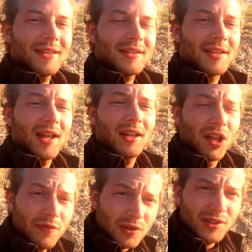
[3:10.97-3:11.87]
to not
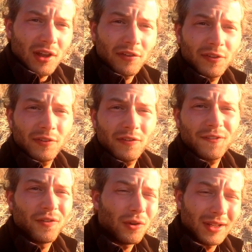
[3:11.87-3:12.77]
love yourself
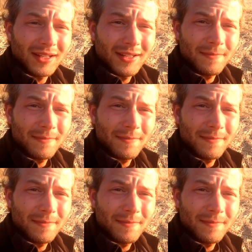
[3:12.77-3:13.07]
fully.